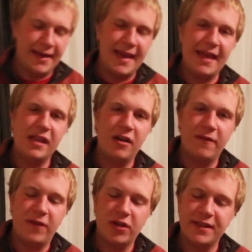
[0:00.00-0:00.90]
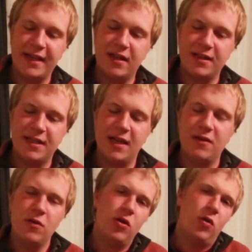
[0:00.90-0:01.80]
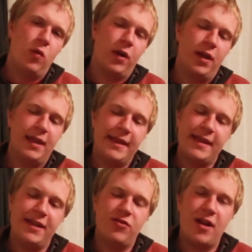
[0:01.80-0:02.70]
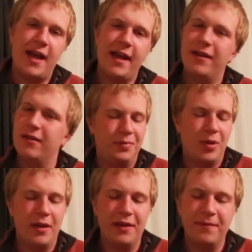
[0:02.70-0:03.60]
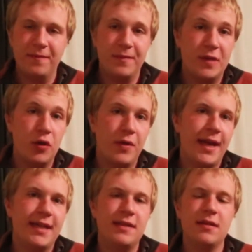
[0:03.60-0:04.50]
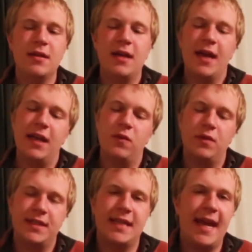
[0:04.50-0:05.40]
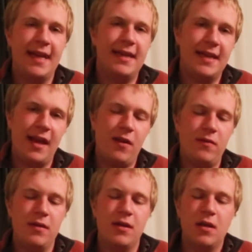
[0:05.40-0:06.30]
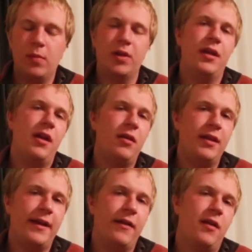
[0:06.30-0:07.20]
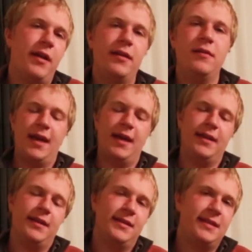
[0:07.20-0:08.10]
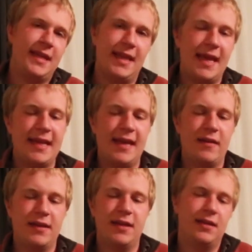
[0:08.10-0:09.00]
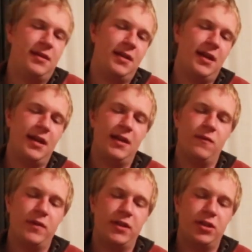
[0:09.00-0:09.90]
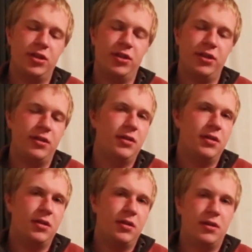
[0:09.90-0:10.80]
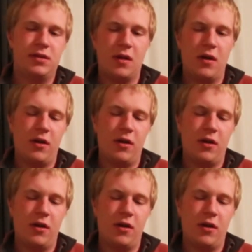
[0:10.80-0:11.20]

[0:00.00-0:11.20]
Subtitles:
Now that our first layer is done, we're going to let that dry probably 2 days, and then we'll sand it down, put another layer on, and then sand that down again, and then we should start